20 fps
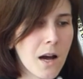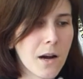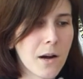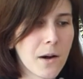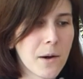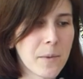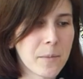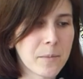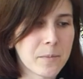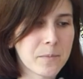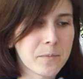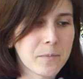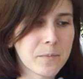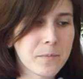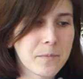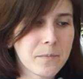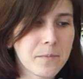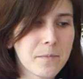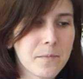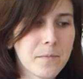
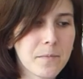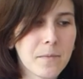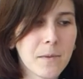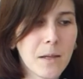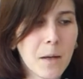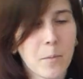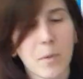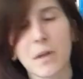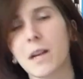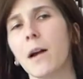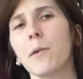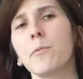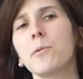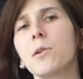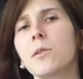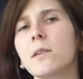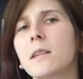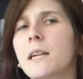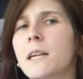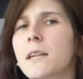But I
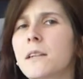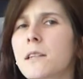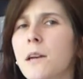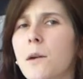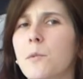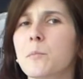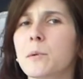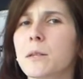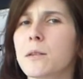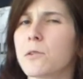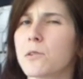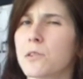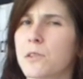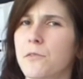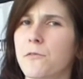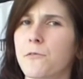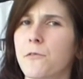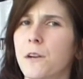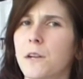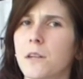will link down below
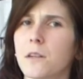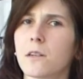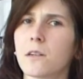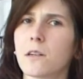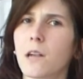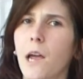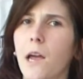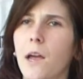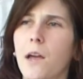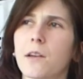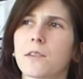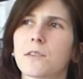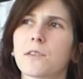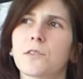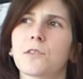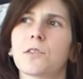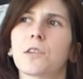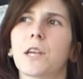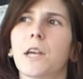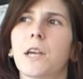different
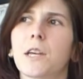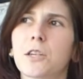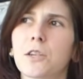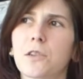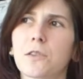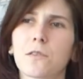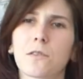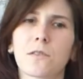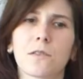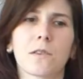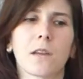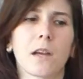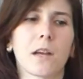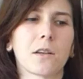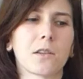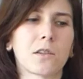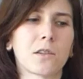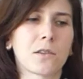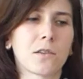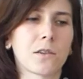associations
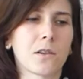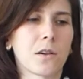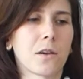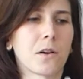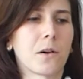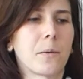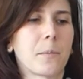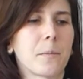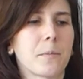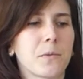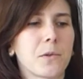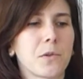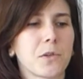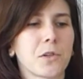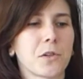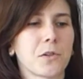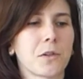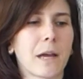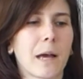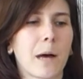that you
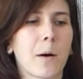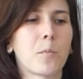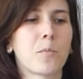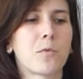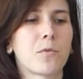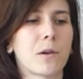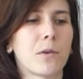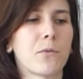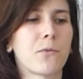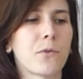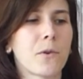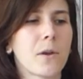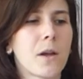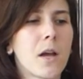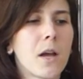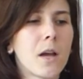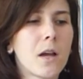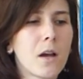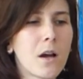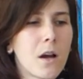could help with.
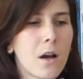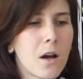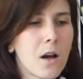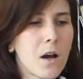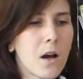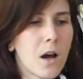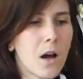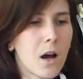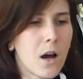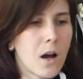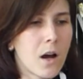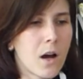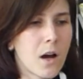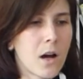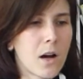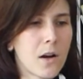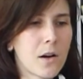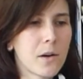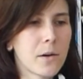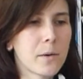
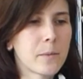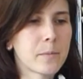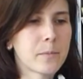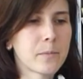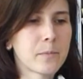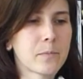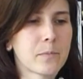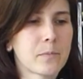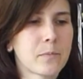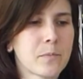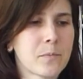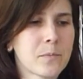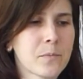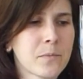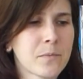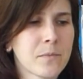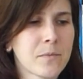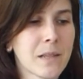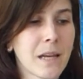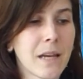
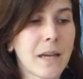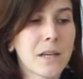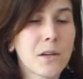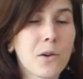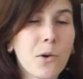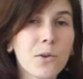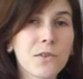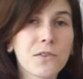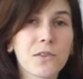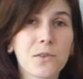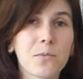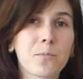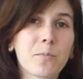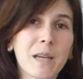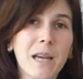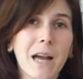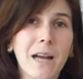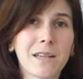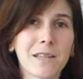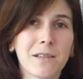And also
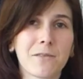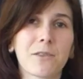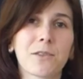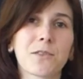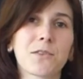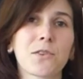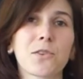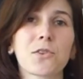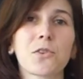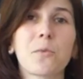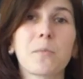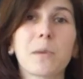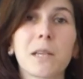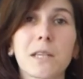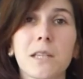be active on social